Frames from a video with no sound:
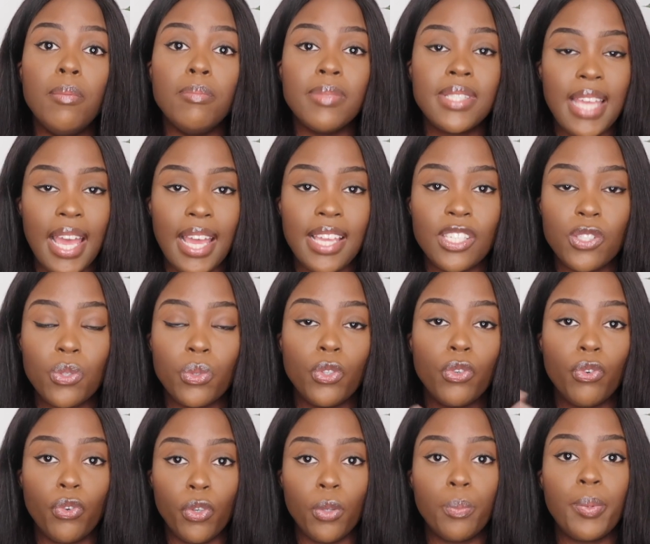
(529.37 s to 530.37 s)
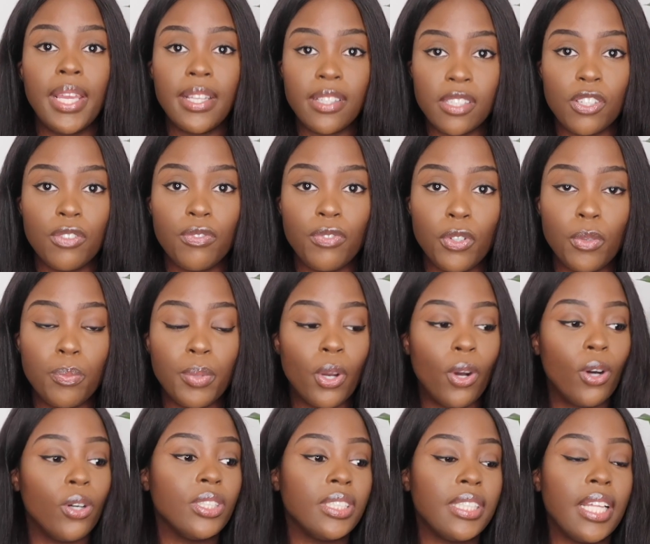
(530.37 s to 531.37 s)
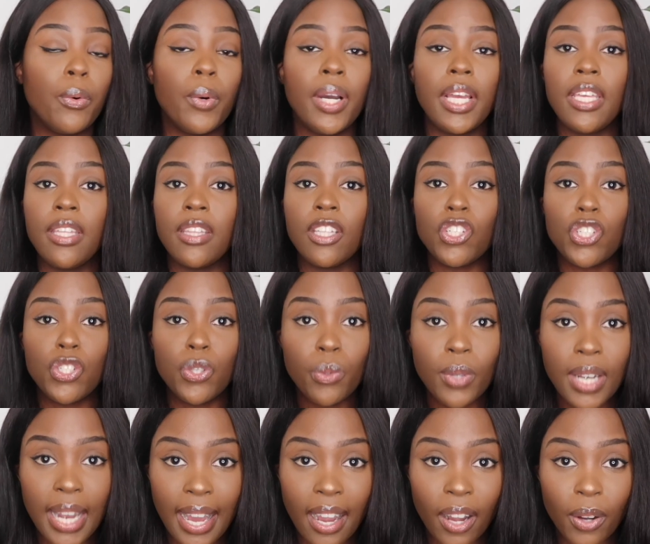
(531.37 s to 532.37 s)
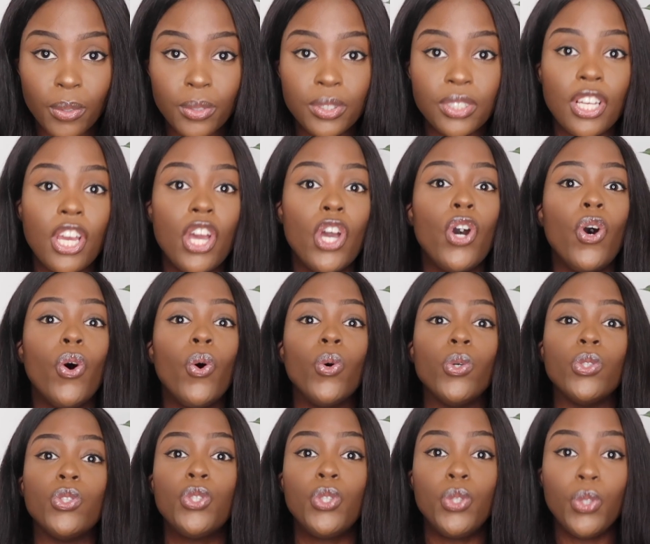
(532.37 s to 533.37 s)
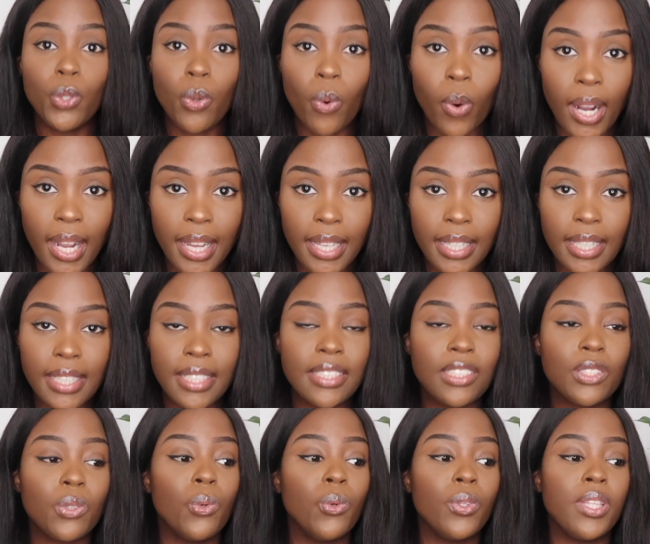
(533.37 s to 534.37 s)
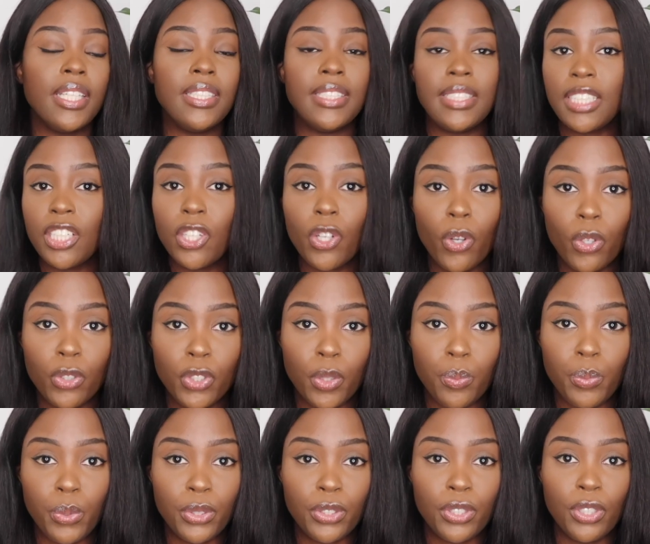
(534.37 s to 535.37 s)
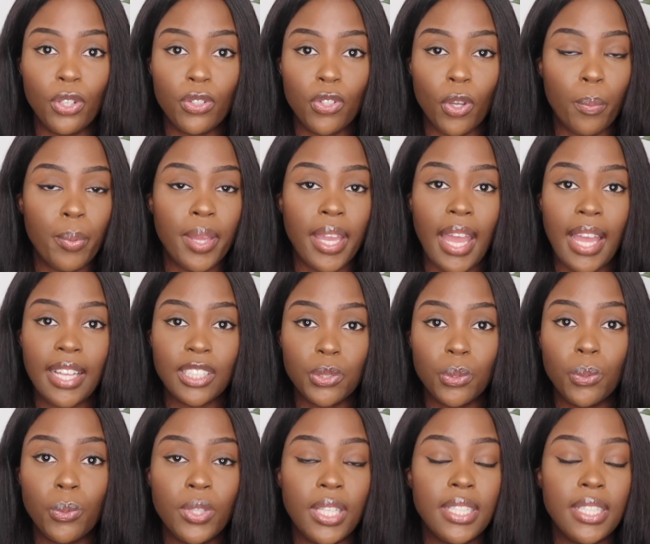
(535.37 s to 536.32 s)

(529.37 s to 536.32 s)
test or the group interview, because they were either too loud or too quiet, or they didn't contribute to the topic at all.